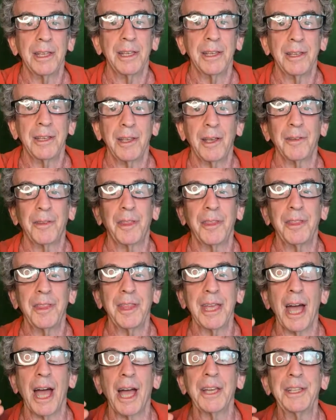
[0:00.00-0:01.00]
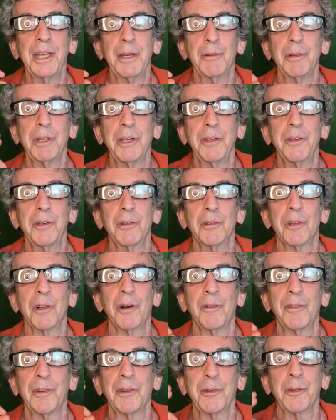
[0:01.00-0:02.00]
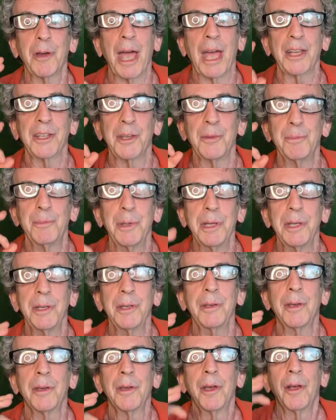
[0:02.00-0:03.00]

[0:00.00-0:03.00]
the idea when you do law of attraction, be